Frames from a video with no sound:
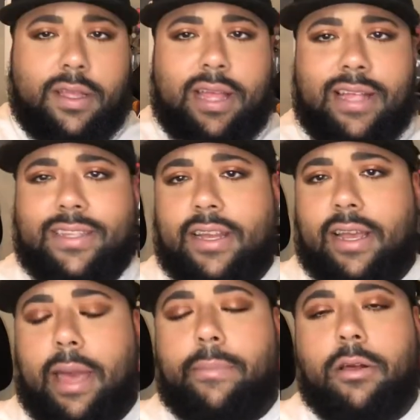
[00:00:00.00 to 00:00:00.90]
It has like a
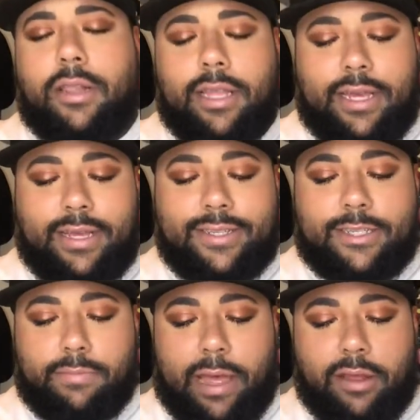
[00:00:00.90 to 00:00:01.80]
chemically
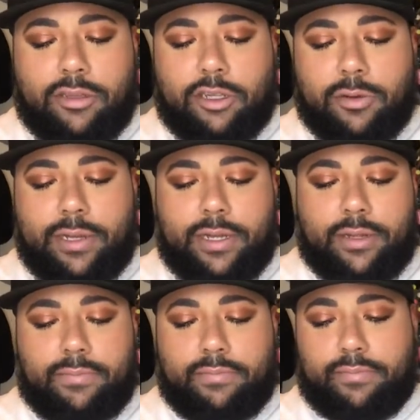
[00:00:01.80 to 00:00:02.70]
smell to it.
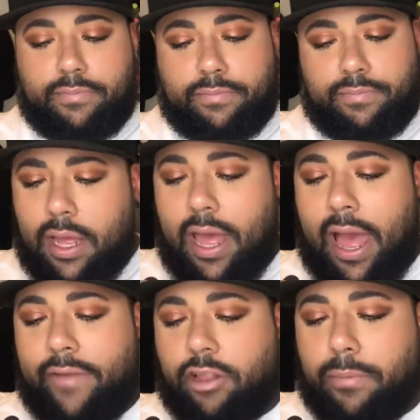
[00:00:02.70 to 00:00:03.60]

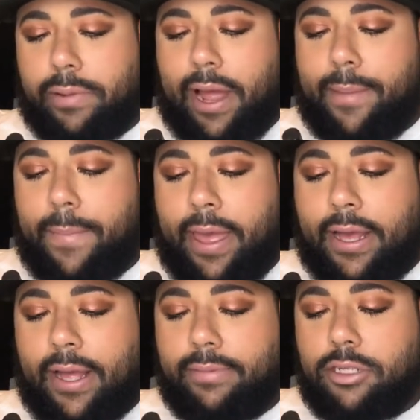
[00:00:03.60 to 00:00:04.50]
After applying
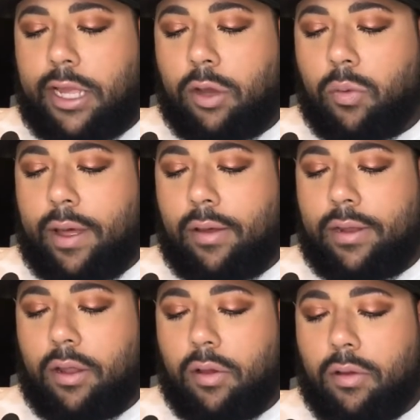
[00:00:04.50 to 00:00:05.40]
makeup, shake well
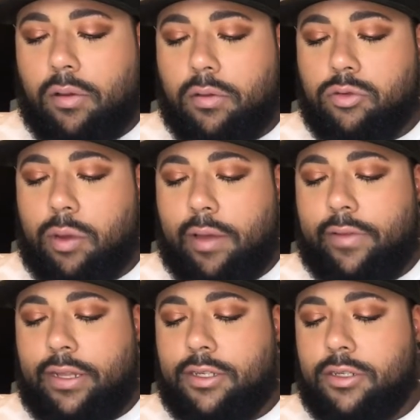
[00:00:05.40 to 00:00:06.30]
and hold
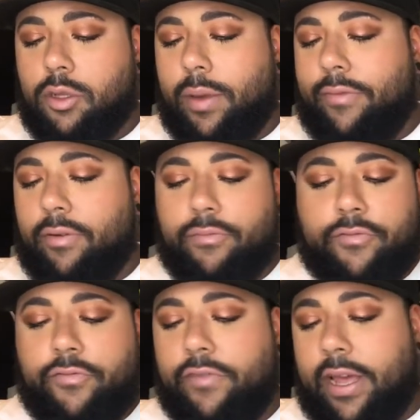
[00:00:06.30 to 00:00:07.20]
12 inches away from
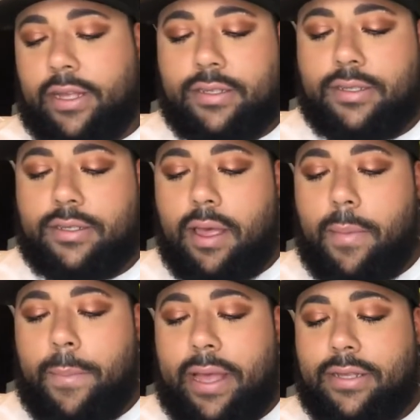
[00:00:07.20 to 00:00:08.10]
face.
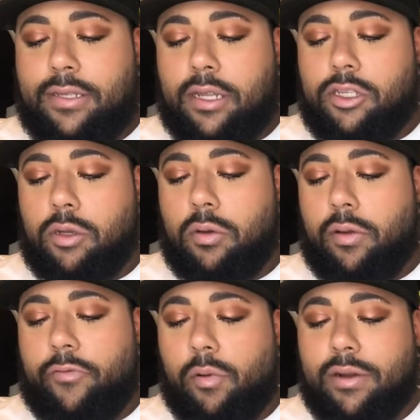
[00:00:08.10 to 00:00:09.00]
Mist 2
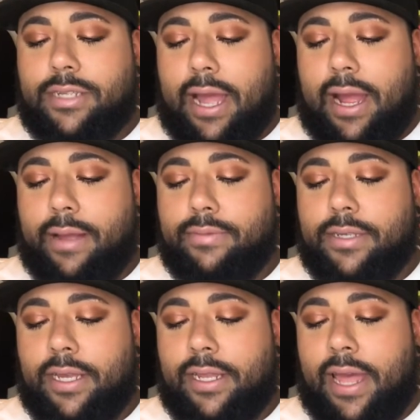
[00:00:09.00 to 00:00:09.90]
to 4 times
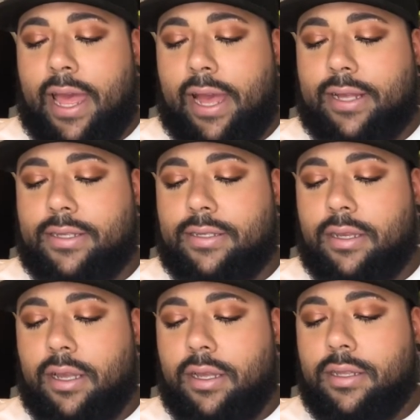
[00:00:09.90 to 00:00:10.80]
in X
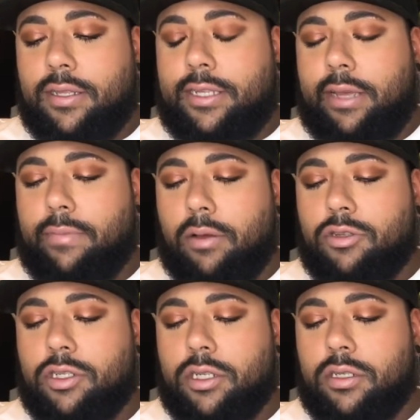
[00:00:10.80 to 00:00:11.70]
to T
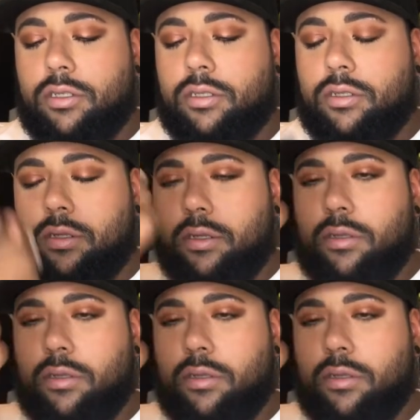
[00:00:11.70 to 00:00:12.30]
motions.